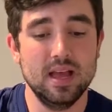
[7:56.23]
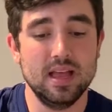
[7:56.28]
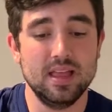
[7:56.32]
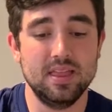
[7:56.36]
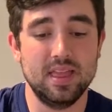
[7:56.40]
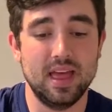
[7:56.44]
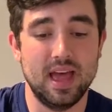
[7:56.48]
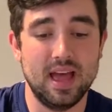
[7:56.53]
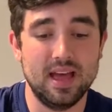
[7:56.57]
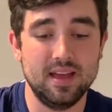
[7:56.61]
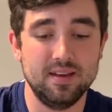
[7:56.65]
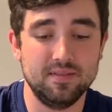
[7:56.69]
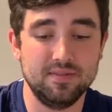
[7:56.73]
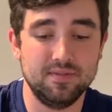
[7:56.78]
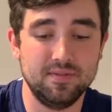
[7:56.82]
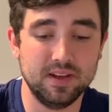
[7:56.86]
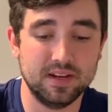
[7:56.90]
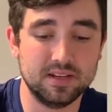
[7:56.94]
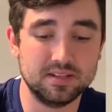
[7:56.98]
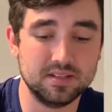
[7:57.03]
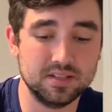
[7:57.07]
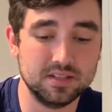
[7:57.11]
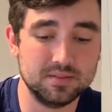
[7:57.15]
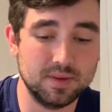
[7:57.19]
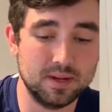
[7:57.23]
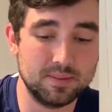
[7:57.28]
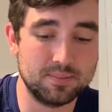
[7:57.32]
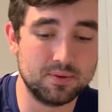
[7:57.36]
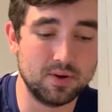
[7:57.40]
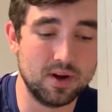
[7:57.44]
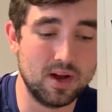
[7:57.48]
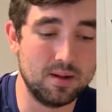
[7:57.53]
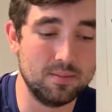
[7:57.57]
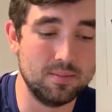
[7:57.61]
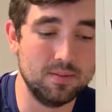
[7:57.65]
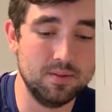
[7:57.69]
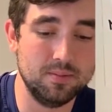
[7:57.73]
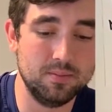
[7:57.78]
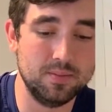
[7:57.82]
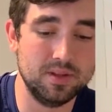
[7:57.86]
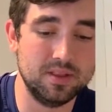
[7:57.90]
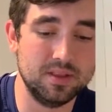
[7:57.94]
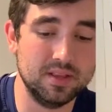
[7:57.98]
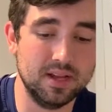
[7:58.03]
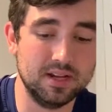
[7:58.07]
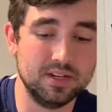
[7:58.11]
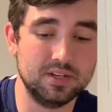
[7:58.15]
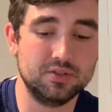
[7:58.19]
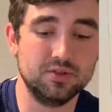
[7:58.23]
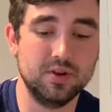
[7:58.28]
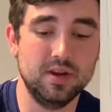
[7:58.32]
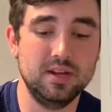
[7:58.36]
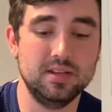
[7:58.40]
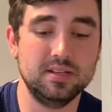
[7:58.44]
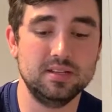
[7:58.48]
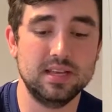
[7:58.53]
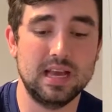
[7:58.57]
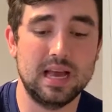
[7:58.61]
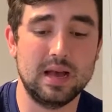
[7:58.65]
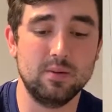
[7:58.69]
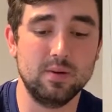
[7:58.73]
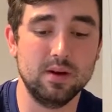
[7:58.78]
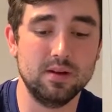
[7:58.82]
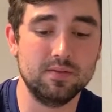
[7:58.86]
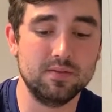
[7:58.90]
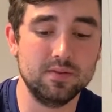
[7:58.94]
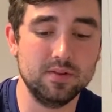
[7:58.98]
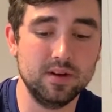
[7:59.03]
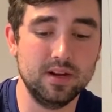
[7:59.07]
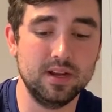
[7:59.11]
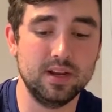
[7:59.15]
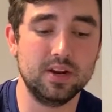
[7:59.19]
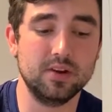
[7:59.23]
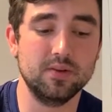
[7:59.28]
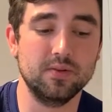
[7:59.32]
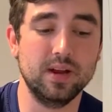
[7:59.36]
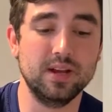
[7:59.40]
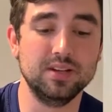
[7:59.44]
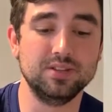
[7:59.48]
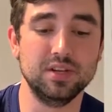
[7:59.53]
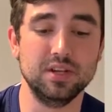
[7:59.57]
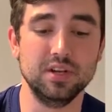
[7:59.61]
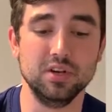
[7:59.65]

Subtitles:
That fixes my problem with nitrates. However, it creates a